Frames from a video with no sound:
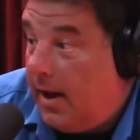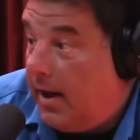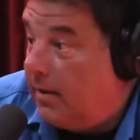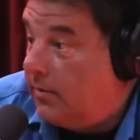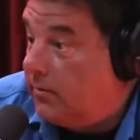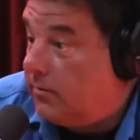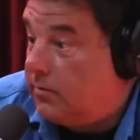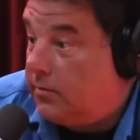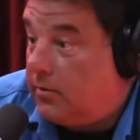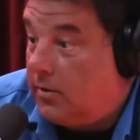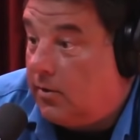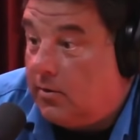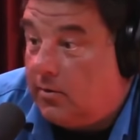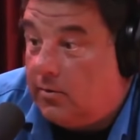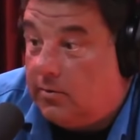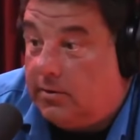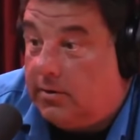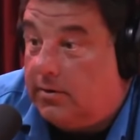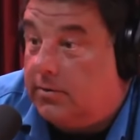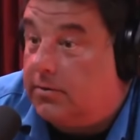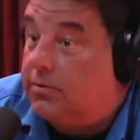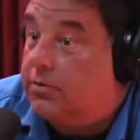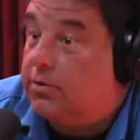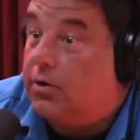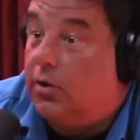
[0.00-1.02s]
and so
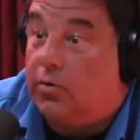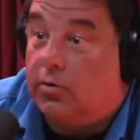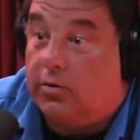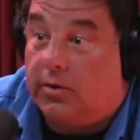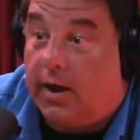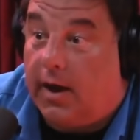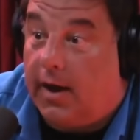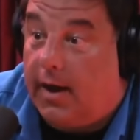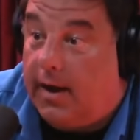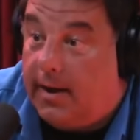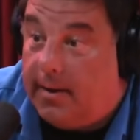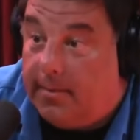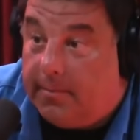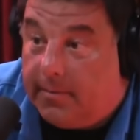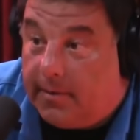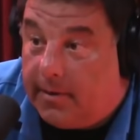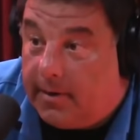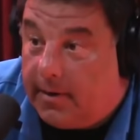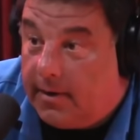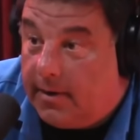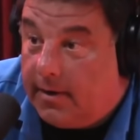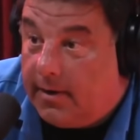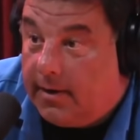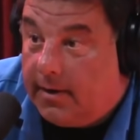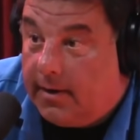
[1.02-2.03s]
does Showtime.
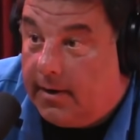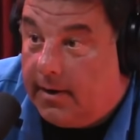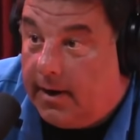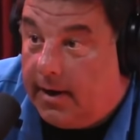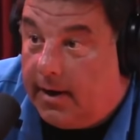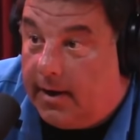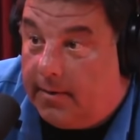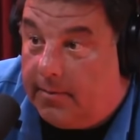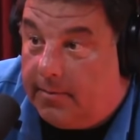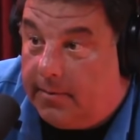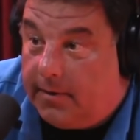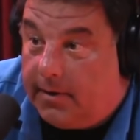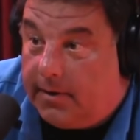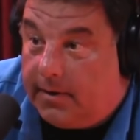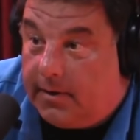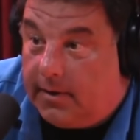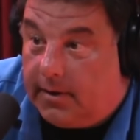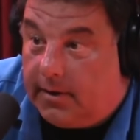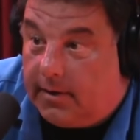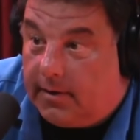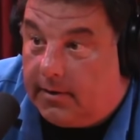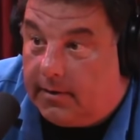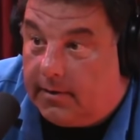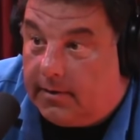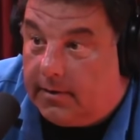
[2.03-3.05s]
Yep. yep. I mean, you
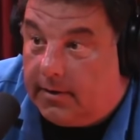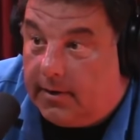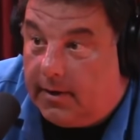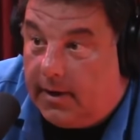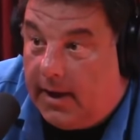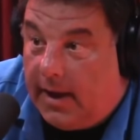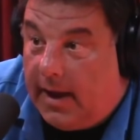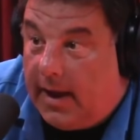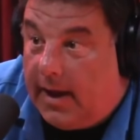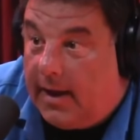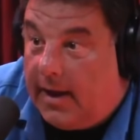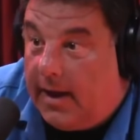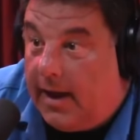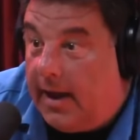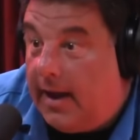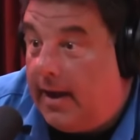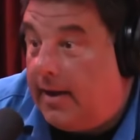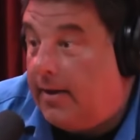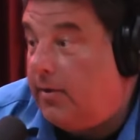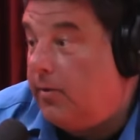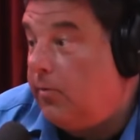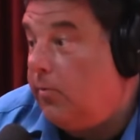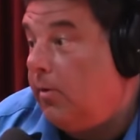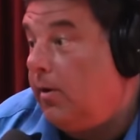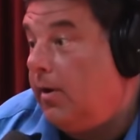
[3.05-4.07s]
know, yeah, it all kind of
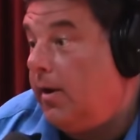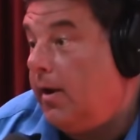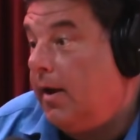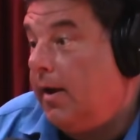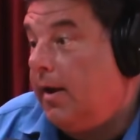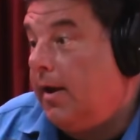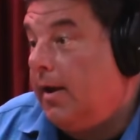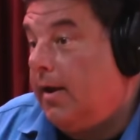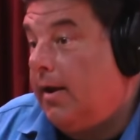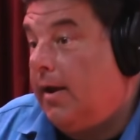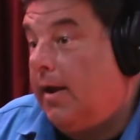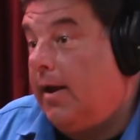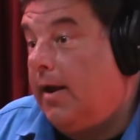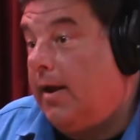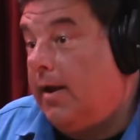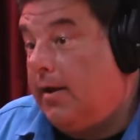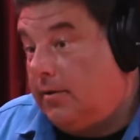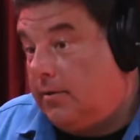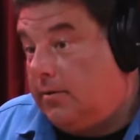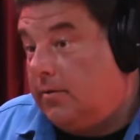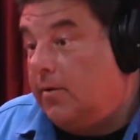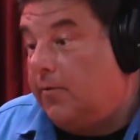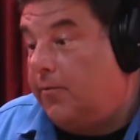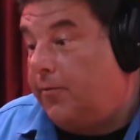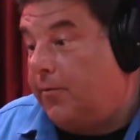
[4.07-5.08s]
came was, from The Sopranos.
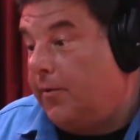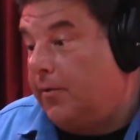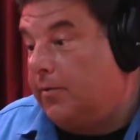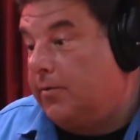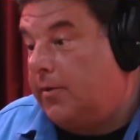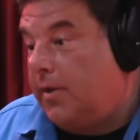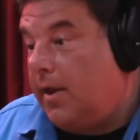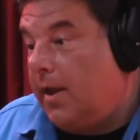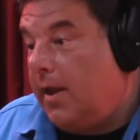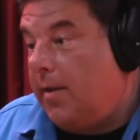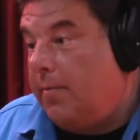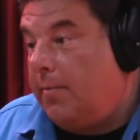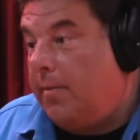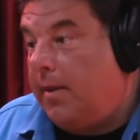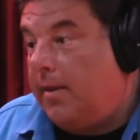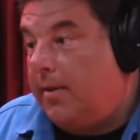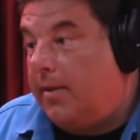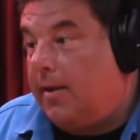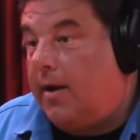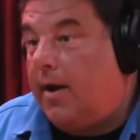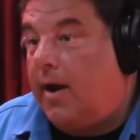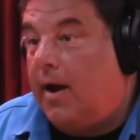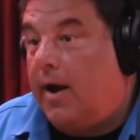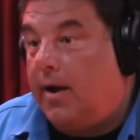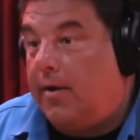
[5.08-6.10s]
It's the first time they,
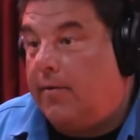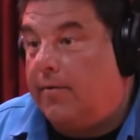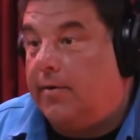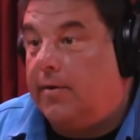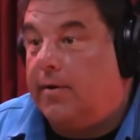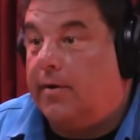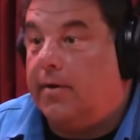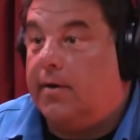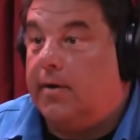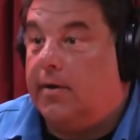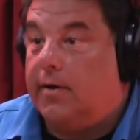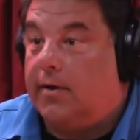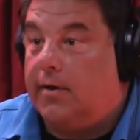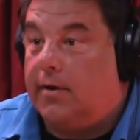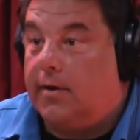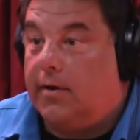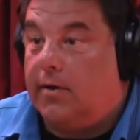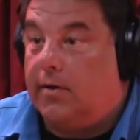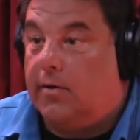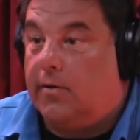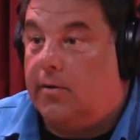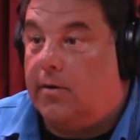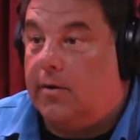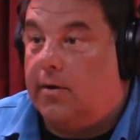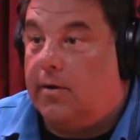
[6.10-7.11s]
they're hiring, a, you
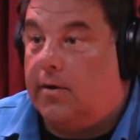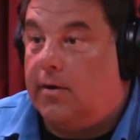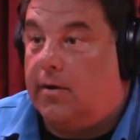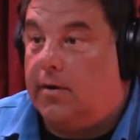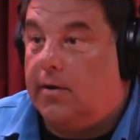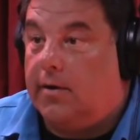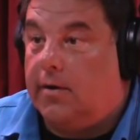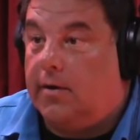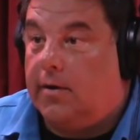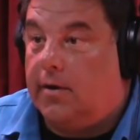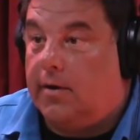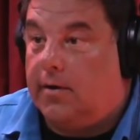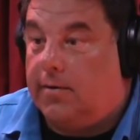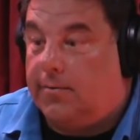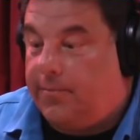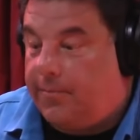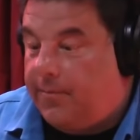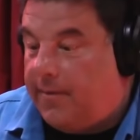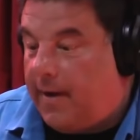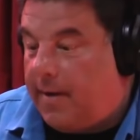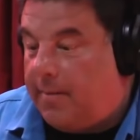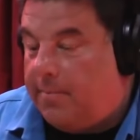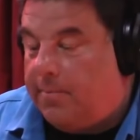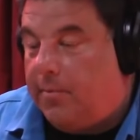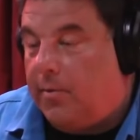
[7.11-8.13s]
know, a, a
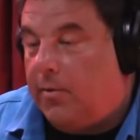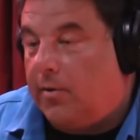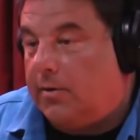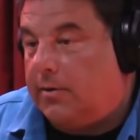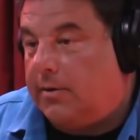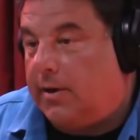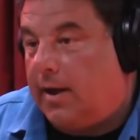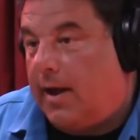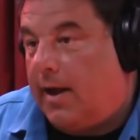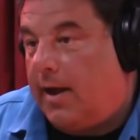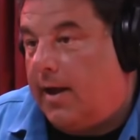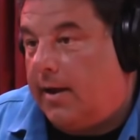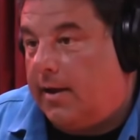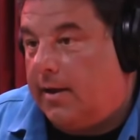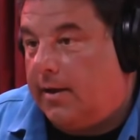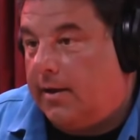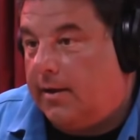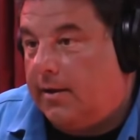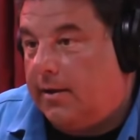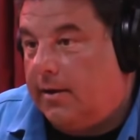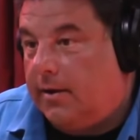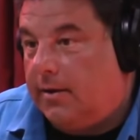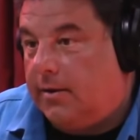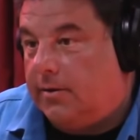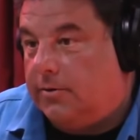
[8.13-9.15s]
fat bald guy.
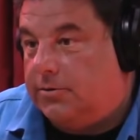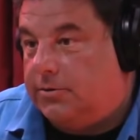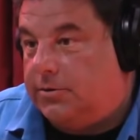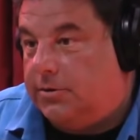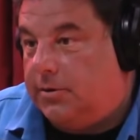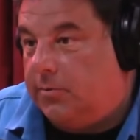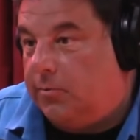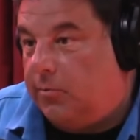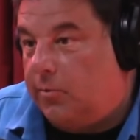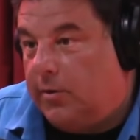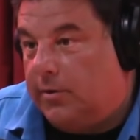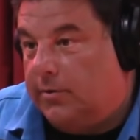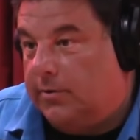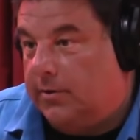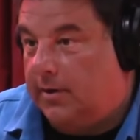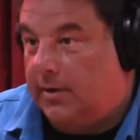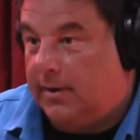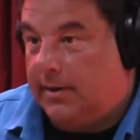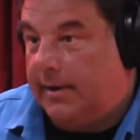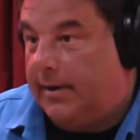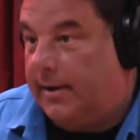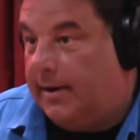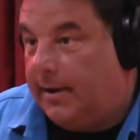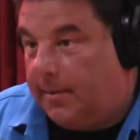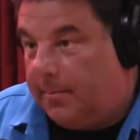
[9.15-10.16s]
You know, Jim right. wasn't a
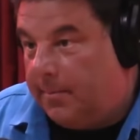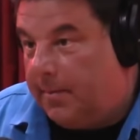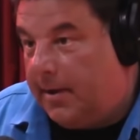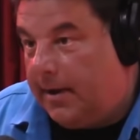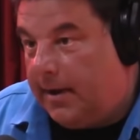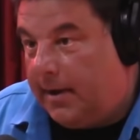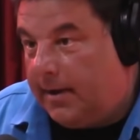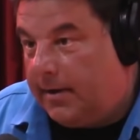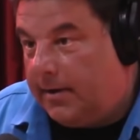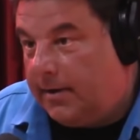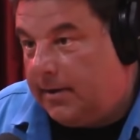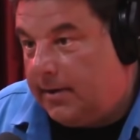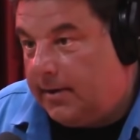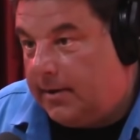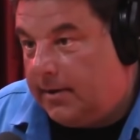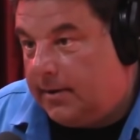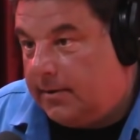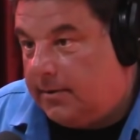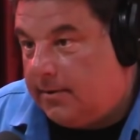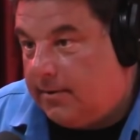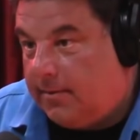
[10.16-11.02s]
leading man. You right. Know?